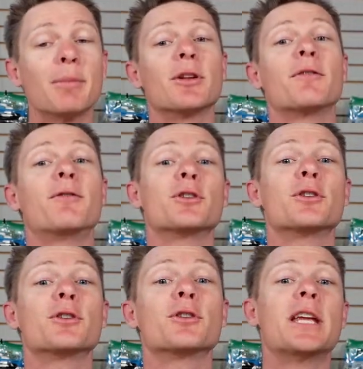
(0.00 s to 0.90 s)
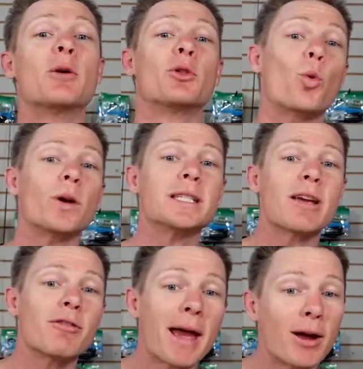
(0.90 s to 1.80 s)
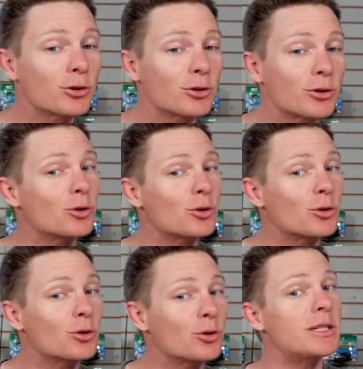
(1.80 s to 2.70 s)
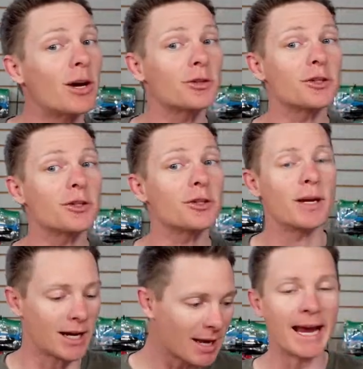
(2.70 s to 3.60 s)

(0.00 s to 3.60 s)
Came in on the first day with 27 pounds, so the Delta's picking up.